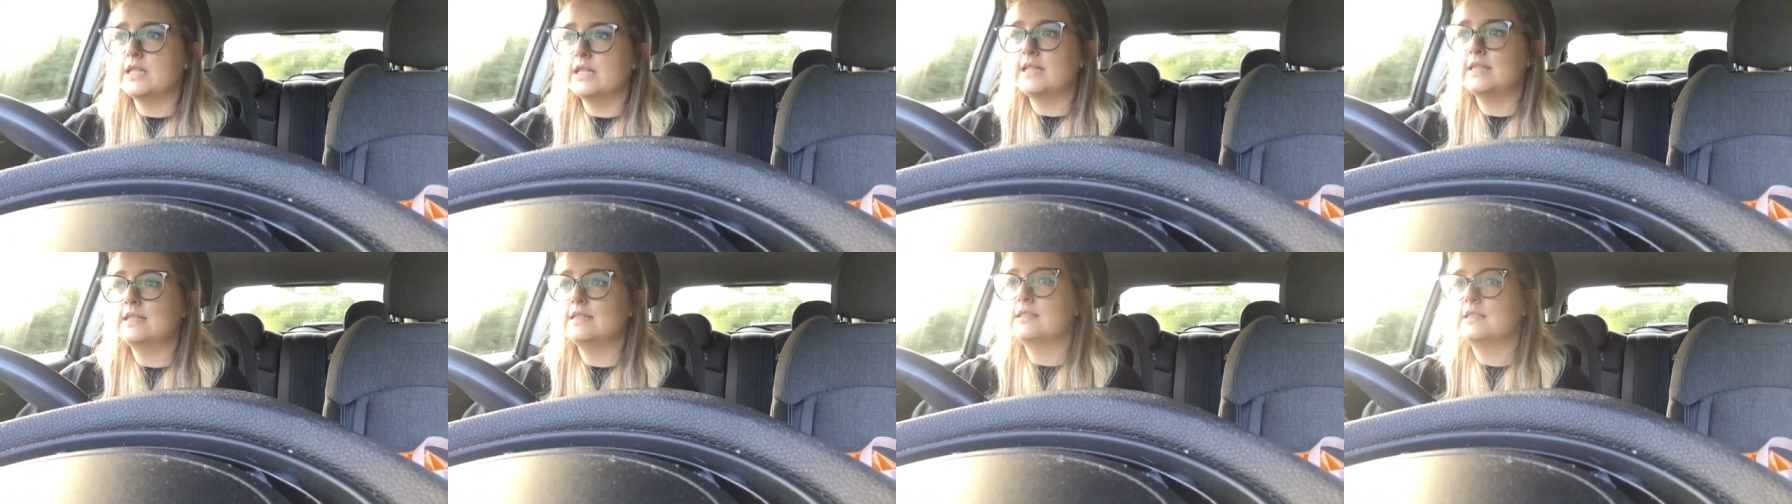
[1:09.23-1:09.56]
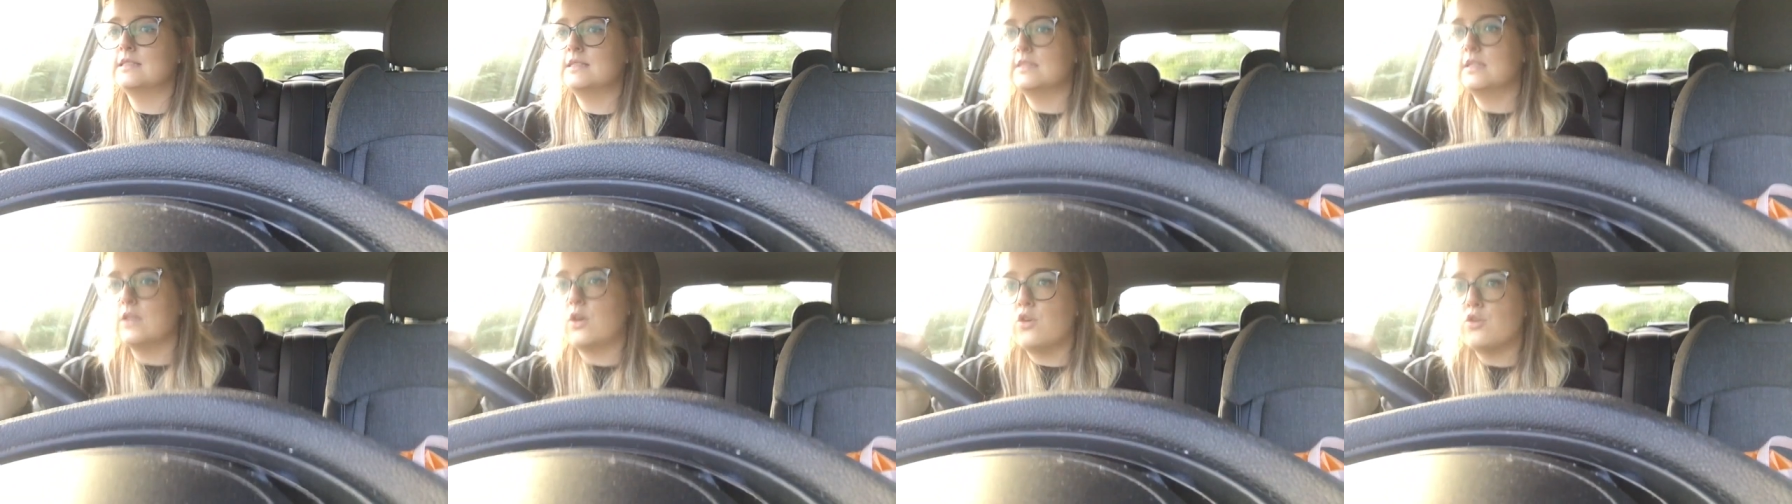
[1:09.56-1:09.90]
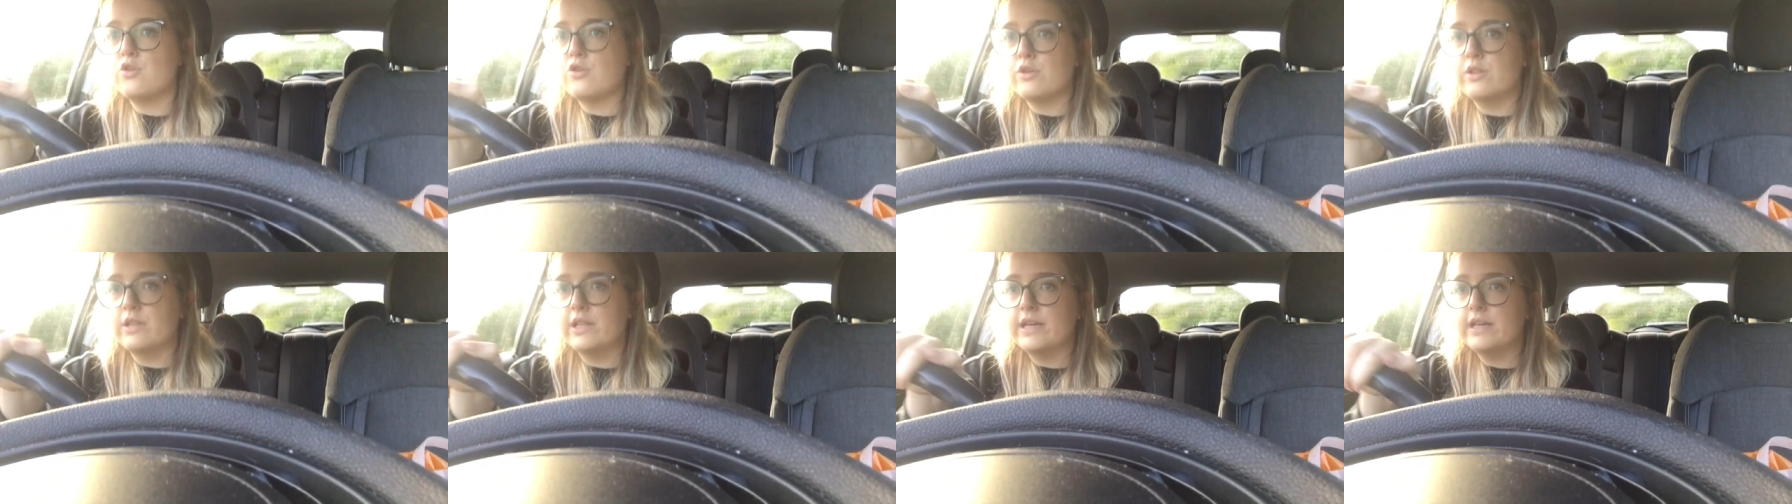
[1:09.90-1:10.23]
it's
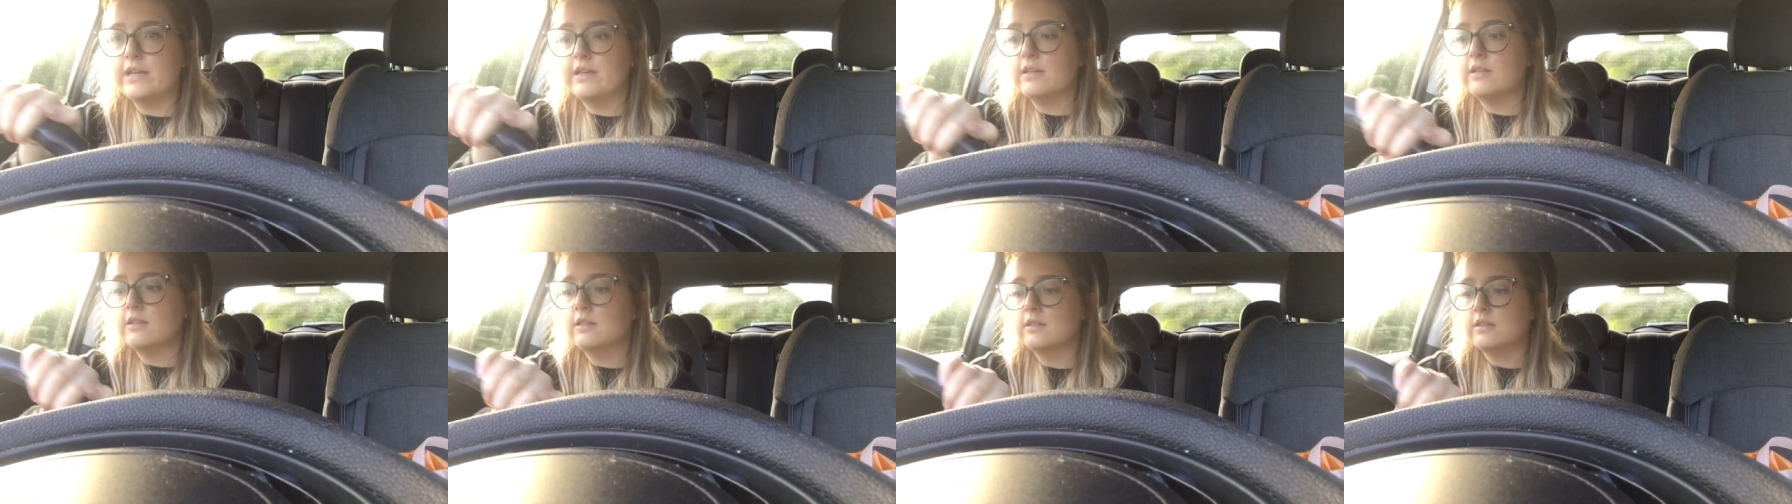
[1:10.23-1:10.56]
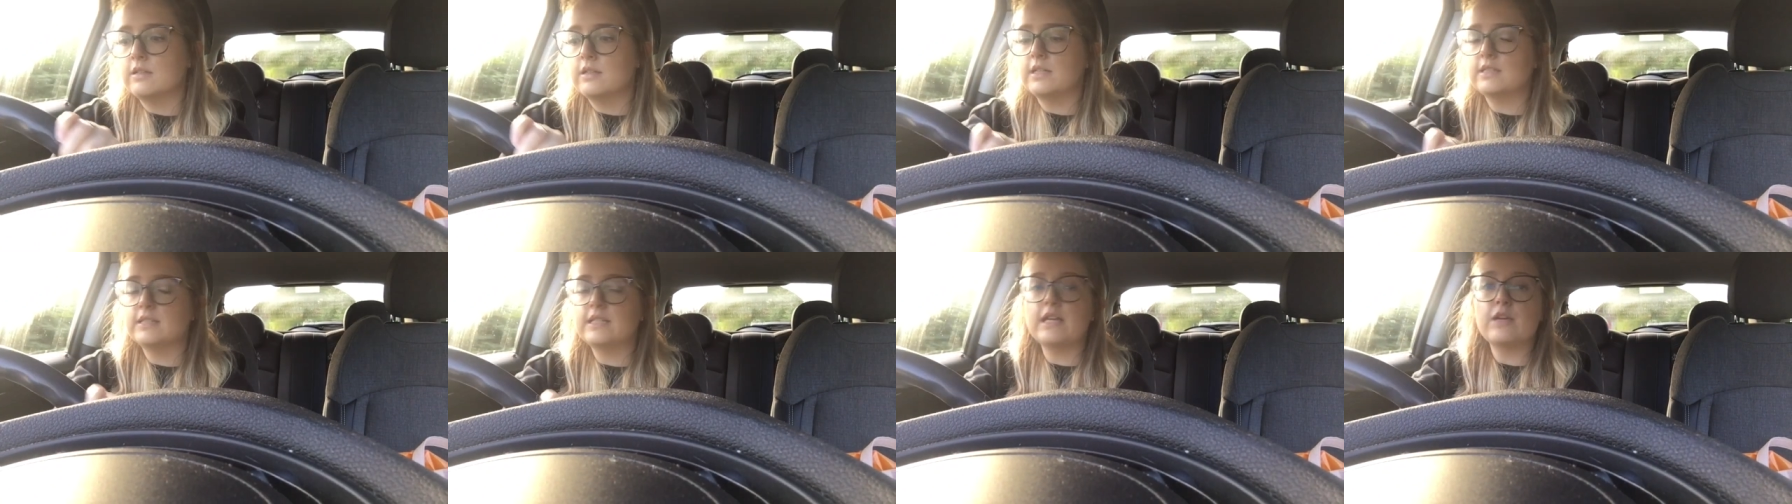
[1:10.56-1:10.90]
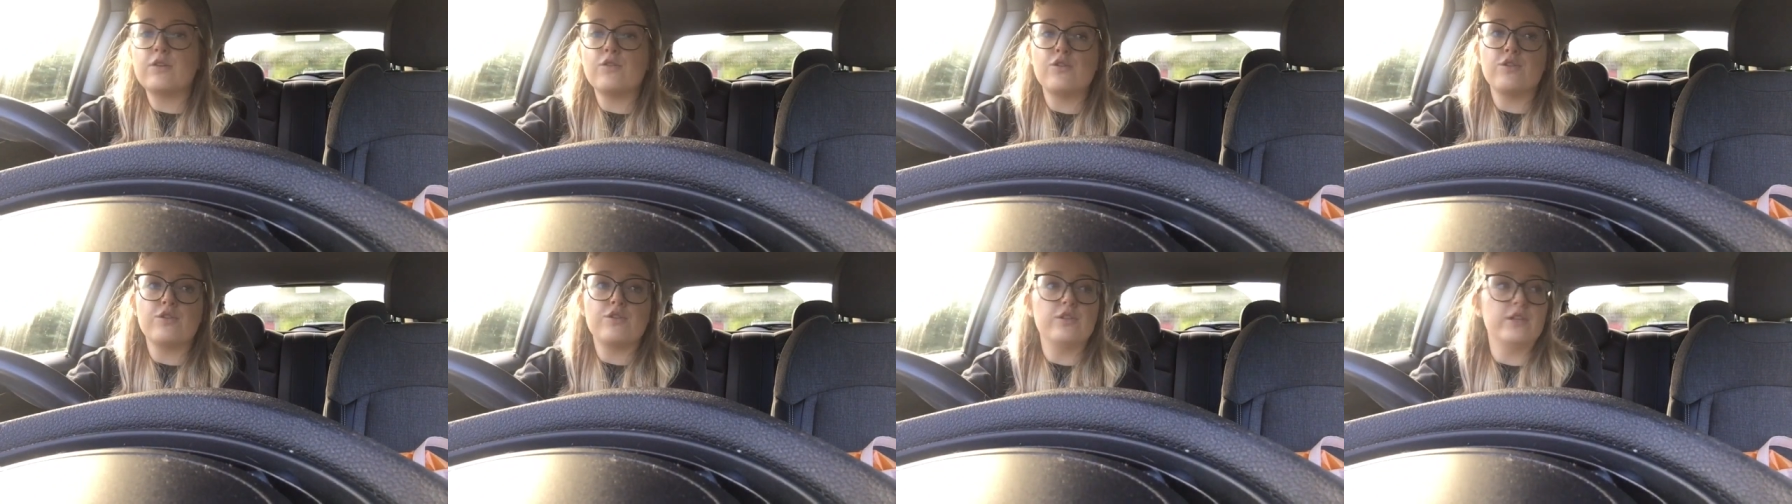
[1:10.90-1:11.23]
early. I
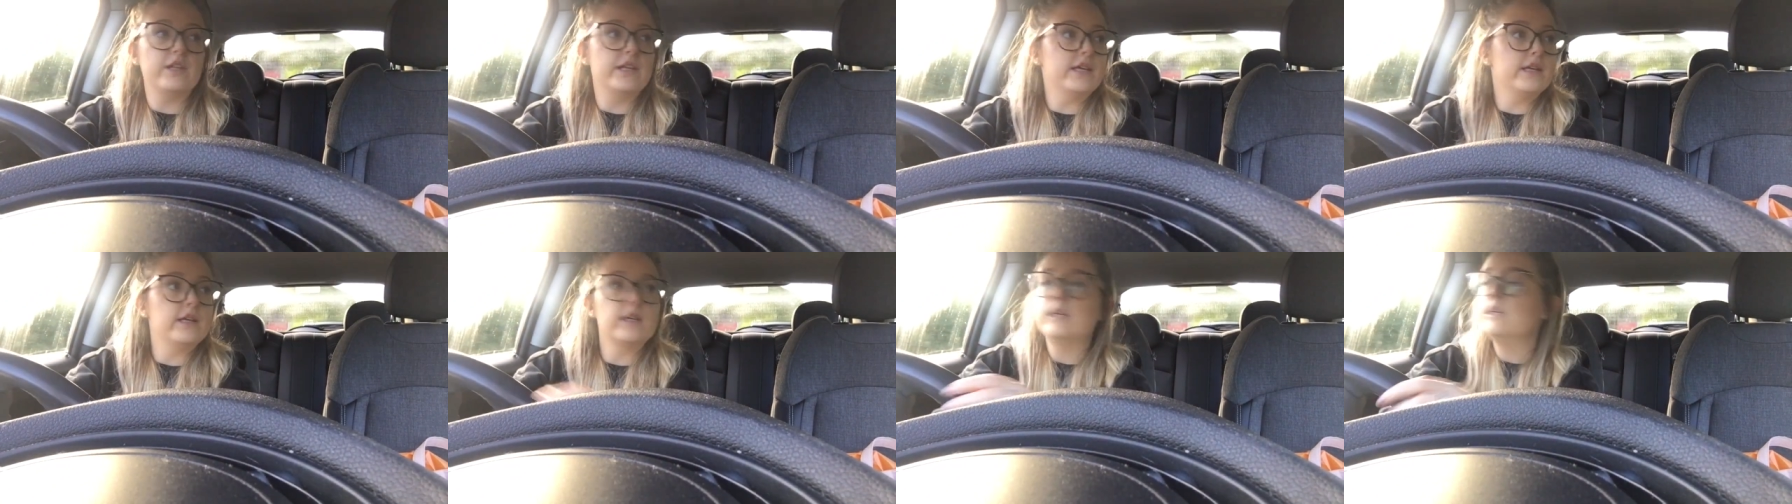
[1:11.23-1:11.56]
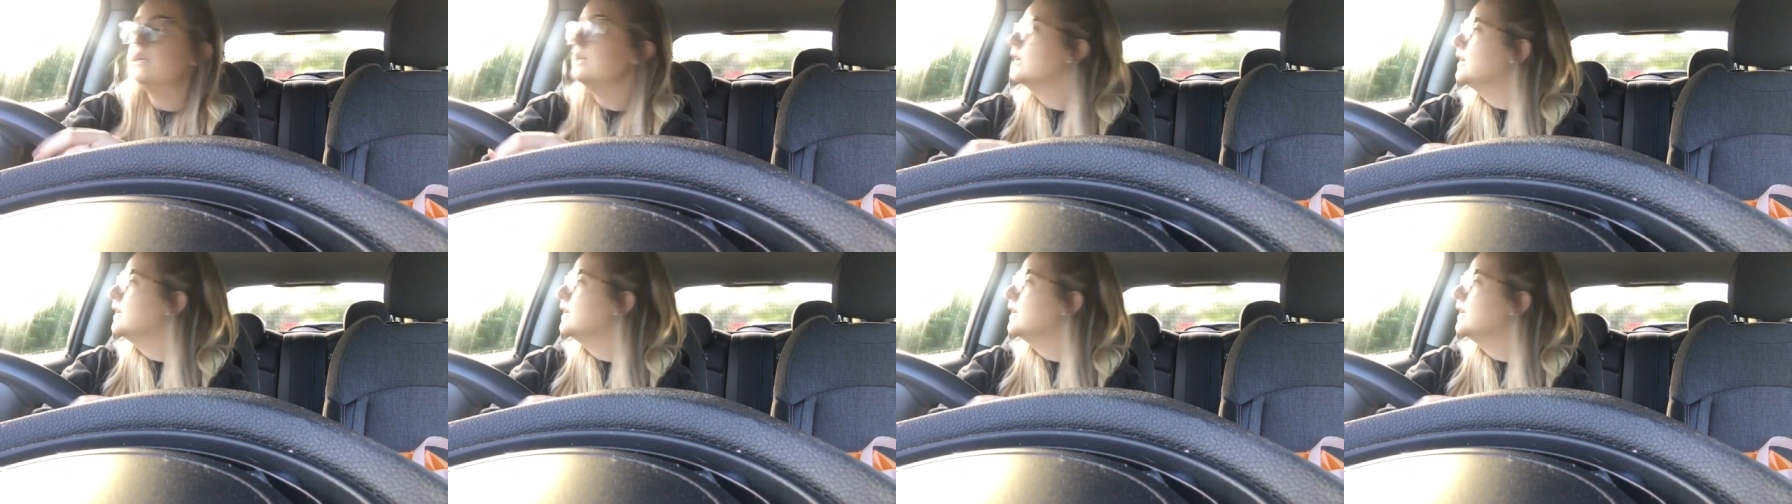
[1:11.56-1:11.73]
say early.